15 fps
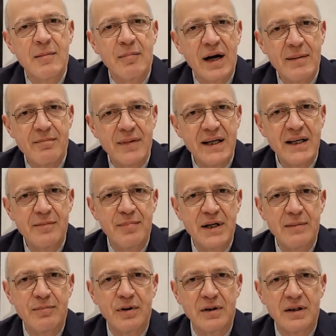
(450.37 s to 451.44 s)
by many
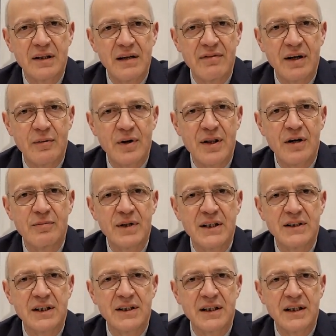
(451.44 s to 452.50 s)
people living with
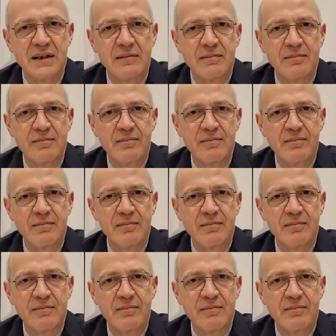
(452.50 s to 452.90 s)
obesity.